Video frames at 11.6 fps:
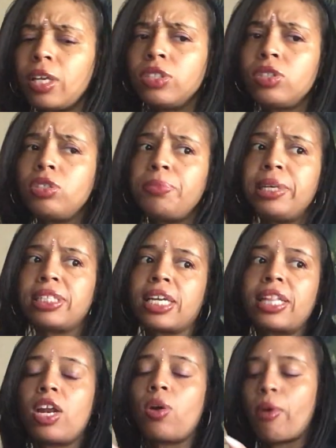Excuse me. It's
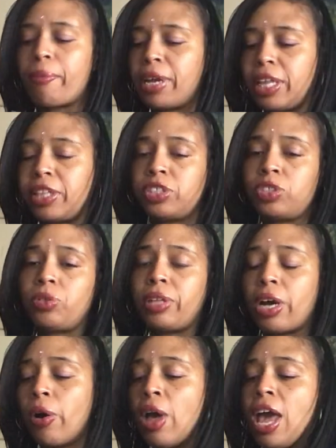like they don't want me to get this truth
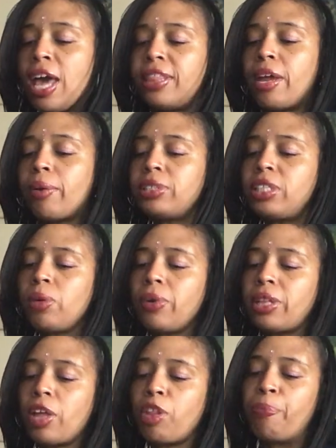out. They were dealing
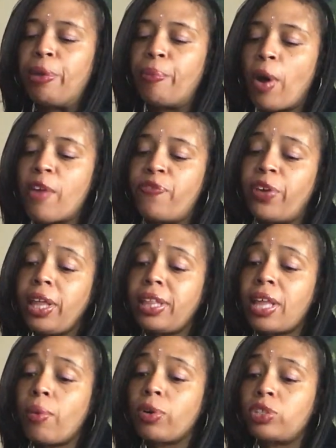with other people. I feel like
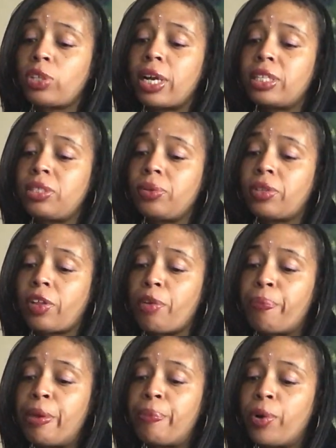they were trying to deal with other
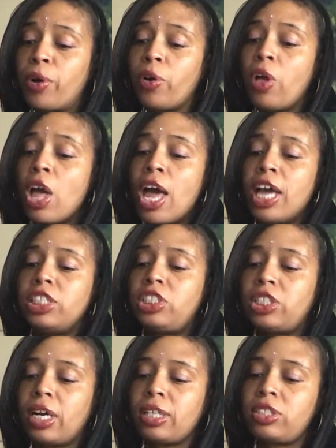people
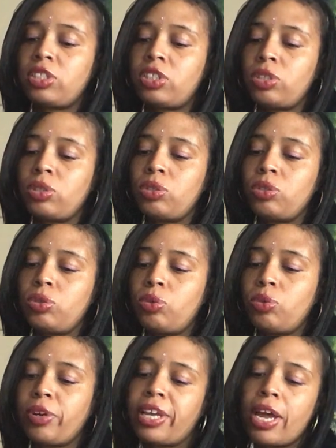just
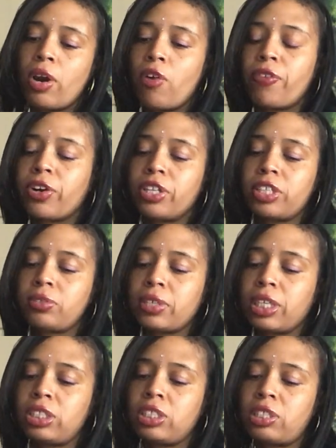to get over this
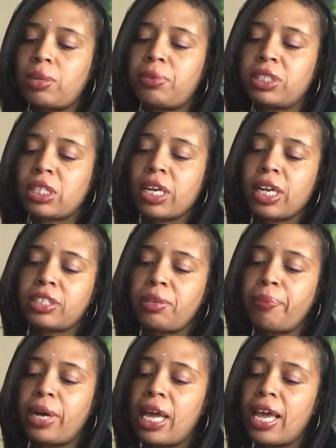relationship, this
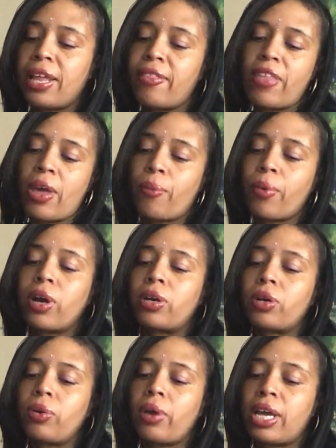connection, but they
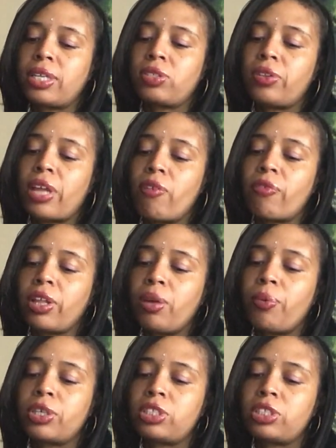weren't, okay? So they really were